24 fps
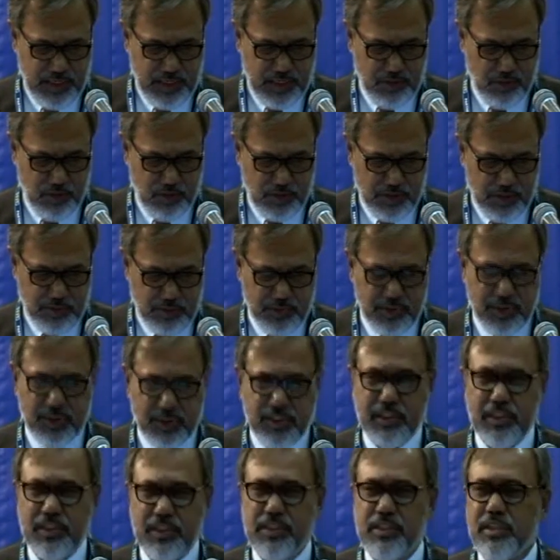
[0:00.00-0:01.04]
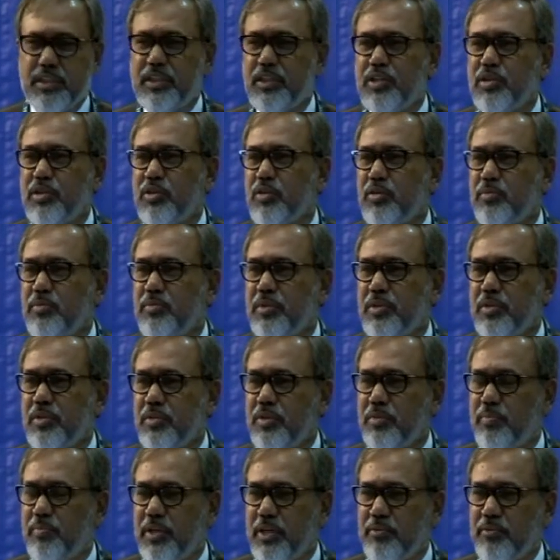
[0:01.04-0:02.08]
Those sub-centers are equipped
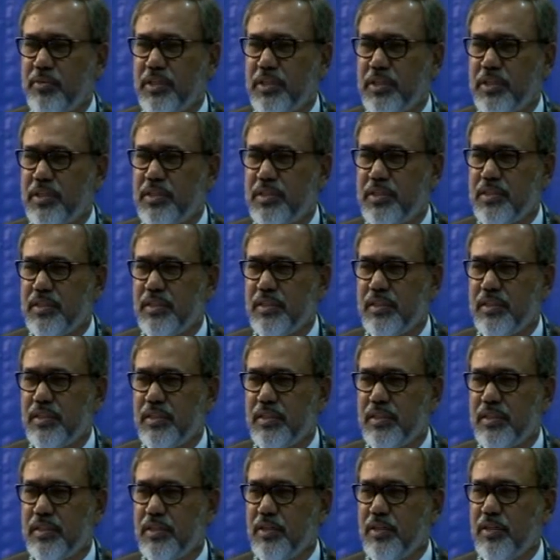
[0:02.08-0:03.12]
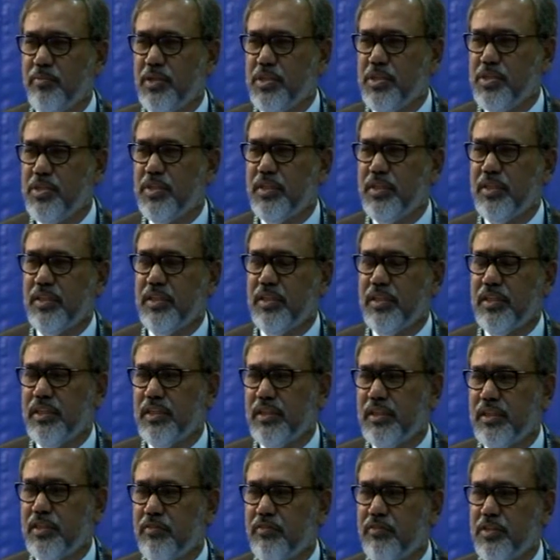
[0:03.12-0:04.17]
with paramedics and basic
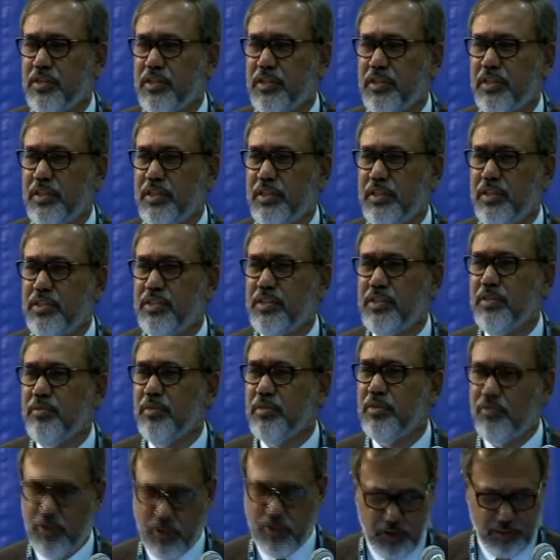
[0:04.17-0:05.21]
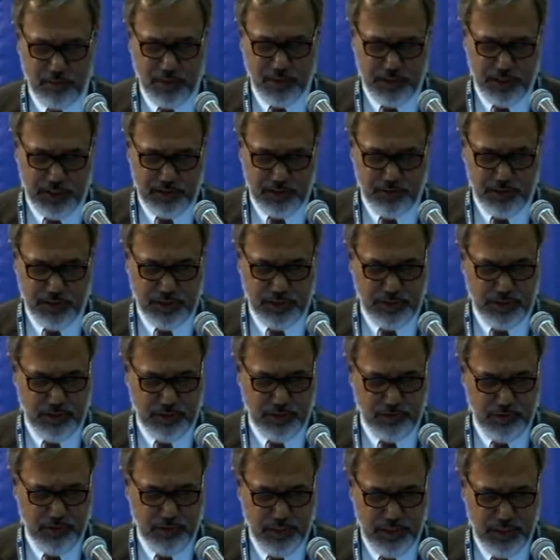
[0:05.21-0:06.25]
facilities, even for normal delivery
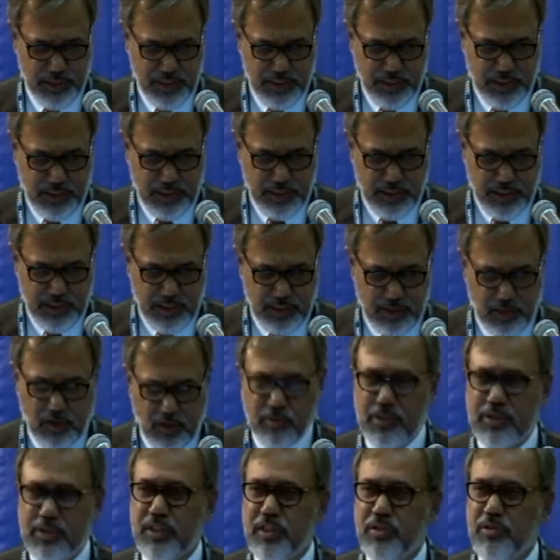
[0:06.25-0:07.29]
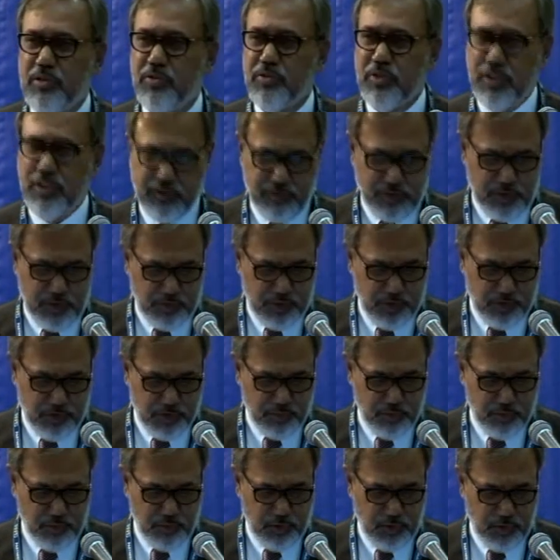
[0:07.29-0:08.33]
now, and covers around 25,000
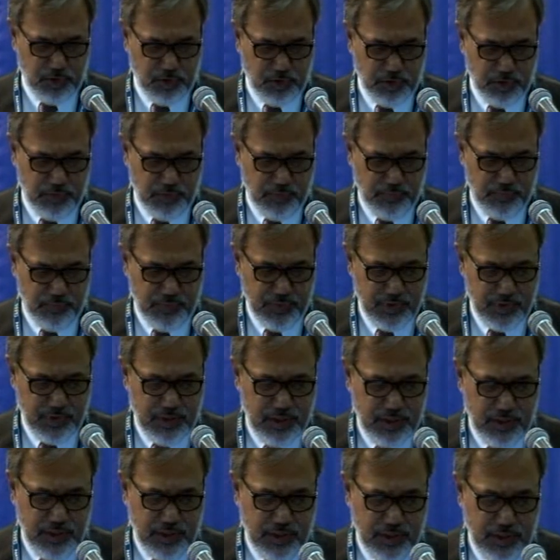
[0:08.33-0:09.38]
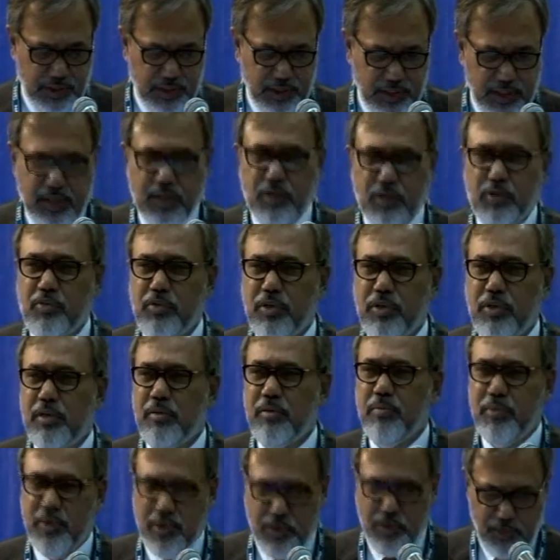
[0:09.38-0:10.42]
population. There are
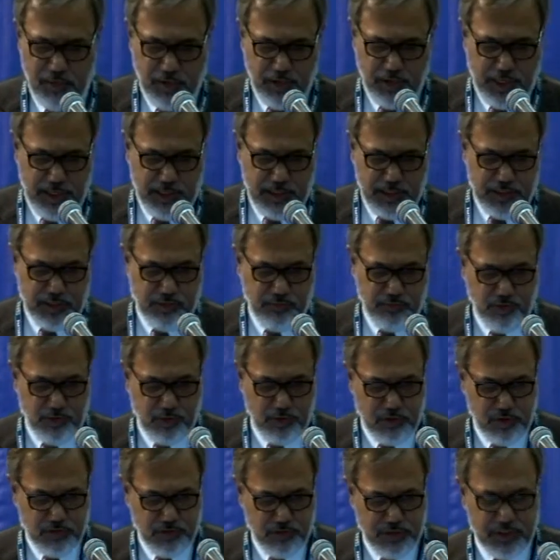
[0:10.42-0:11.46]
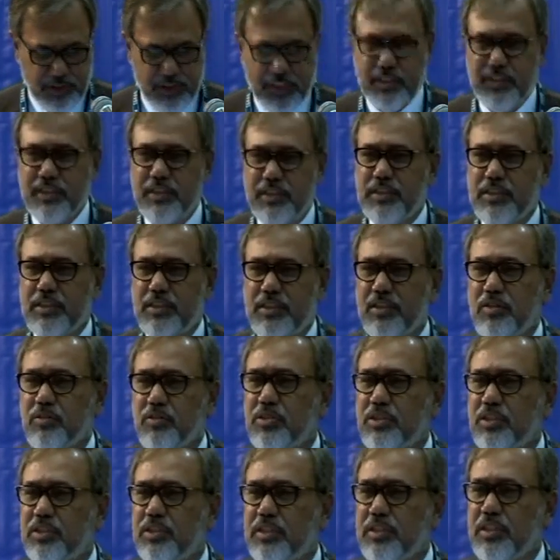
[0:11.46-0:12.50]
12 union health and family welfare centers,
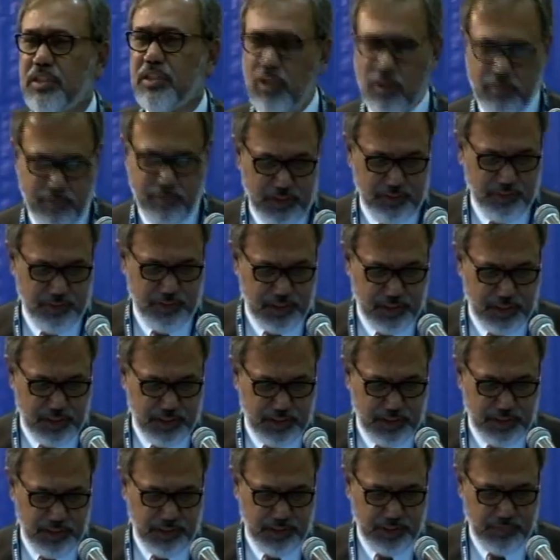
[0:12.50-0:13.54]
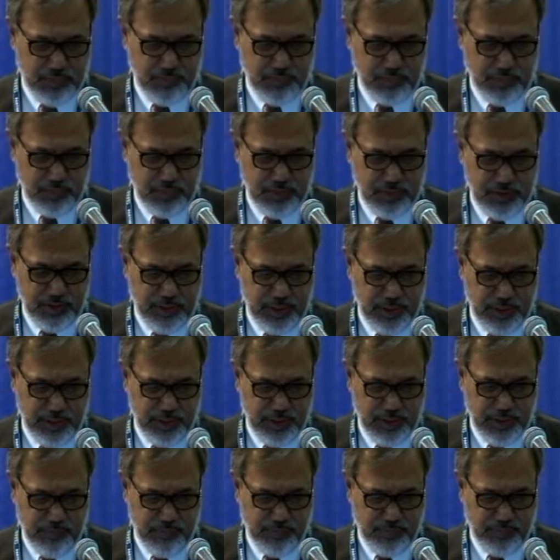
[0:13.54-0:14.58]
which is a government facility in the
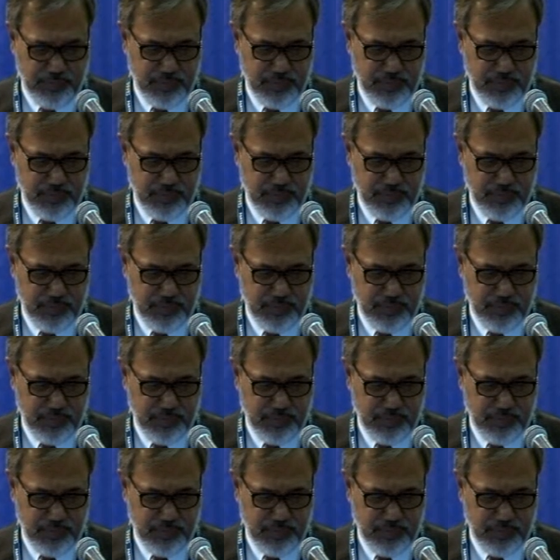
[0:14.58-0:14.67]
area.